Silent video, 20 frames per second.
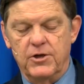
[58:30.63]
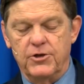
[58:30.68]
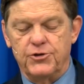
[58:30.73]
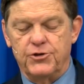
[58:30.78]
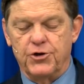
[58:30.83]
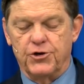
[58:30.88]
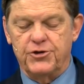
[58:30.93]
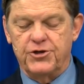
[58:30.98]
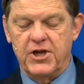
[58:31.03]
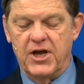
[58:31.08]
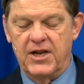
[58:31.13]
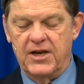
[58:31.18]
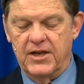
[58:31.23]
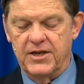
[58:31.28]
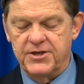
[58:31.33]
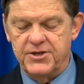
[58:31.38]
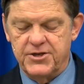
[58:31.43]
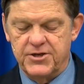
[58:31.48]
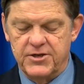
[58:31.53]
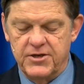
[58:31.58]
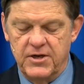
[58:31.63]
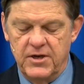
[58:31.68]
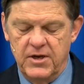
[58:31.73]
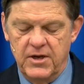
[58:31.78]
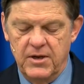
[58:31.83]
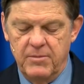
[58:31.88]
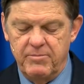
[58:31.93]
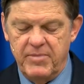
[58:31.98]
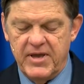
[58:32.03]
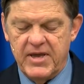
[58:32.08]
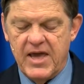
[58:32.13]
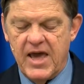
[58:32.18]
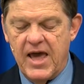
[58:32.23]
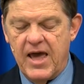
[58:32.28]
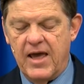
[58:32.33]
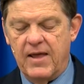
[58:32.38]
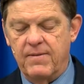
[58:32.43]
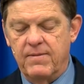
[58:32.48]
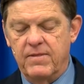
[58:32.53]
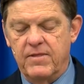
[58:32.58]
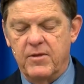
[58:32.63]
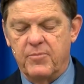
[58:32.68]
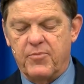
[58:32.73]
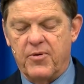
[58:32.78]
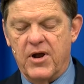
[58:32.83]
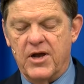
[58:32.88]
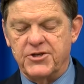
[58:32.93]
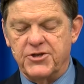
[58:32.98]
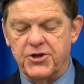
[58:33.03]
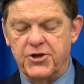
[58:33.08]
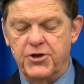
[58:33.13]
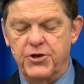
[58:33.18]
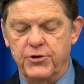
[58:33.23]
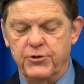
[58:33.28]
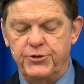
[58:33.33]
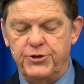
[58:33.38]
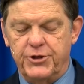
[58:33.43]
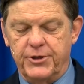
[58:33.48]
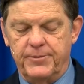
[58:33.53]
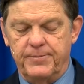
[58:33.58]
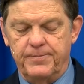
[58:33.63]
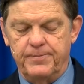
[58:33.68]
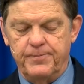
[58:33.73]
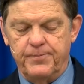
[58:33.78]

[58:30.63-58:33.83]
Tertullus began the prosecution.